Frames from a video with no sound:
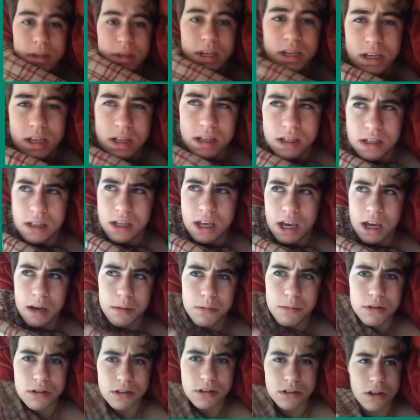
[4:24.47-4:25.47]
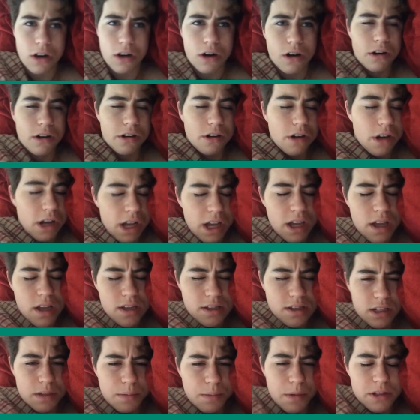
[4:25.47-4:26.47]
me, Cameron Carter
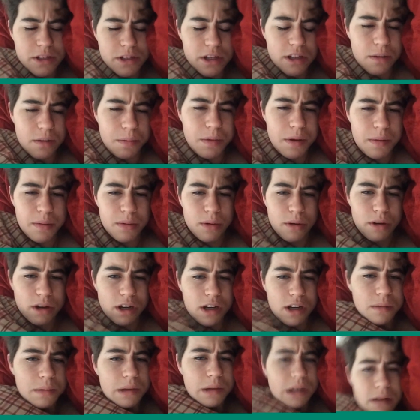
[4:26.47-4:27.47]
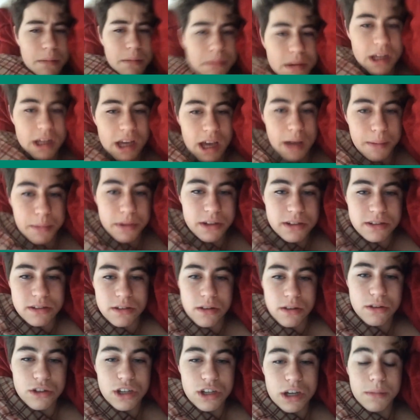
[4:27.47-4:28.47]
Hayes, and a bunch of other people are going to be in Minneapolis,
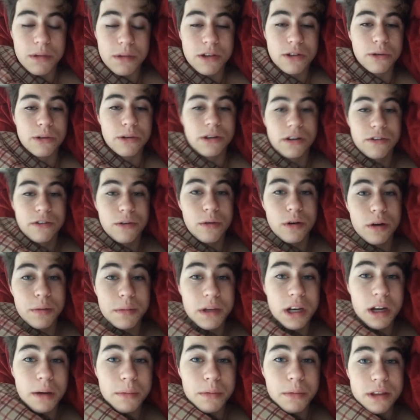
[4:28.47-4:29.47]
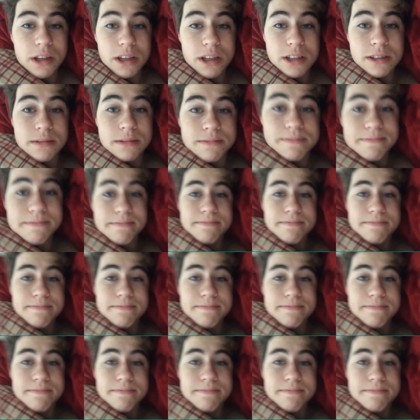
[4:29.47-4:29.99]
so check my Twitter if you want to meet up with us.